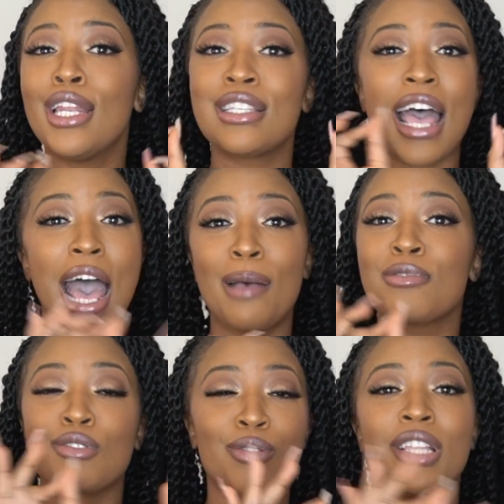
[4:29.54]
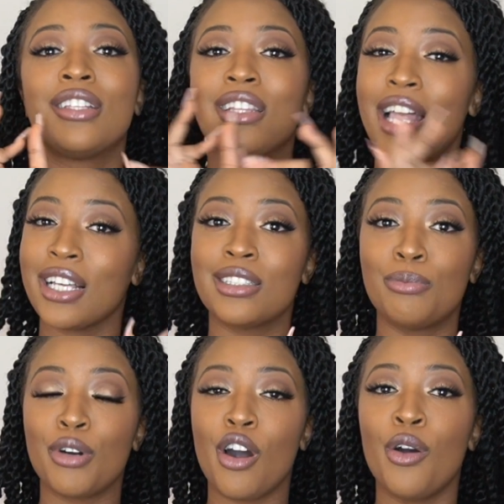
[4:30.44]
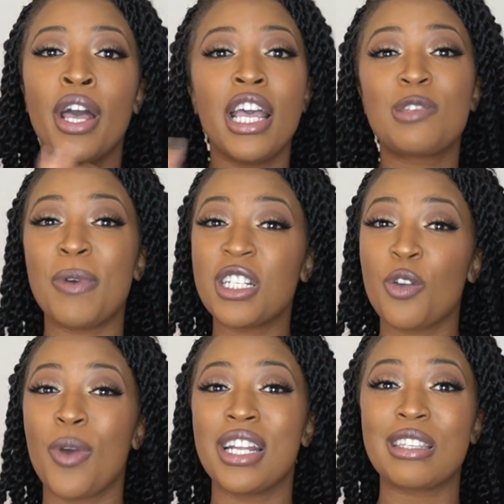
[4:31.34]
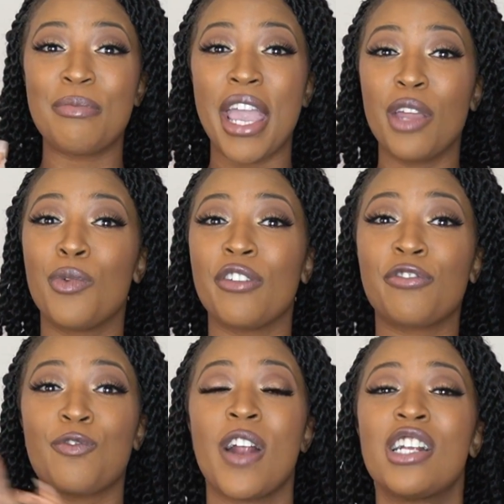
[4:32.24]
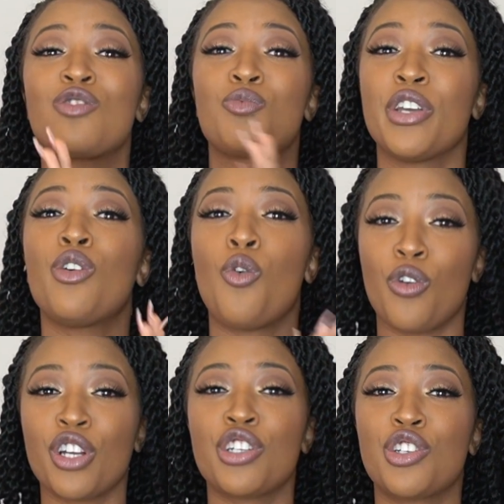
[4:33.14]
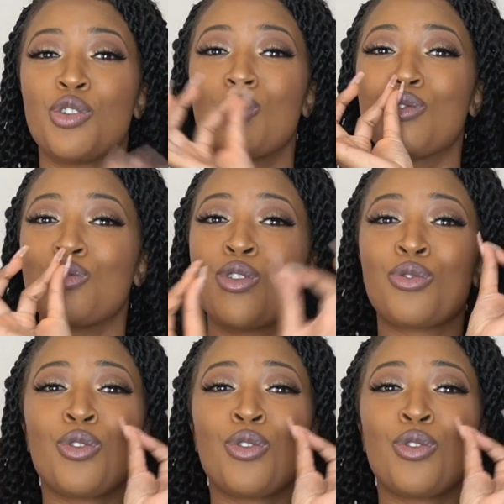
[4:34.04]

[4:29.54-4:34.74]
It is absolutely delectable, especially when it's made with fresh, real orange juice.